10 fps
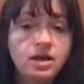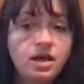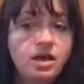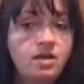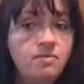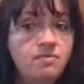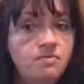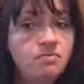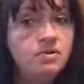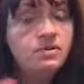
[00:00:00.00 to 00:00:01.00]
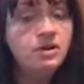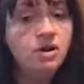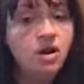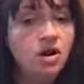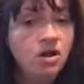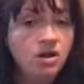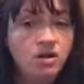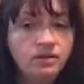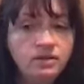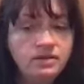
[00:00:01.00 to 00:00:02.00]
But they're
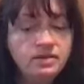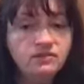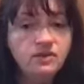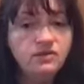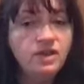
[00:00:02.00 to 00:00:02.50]
all different.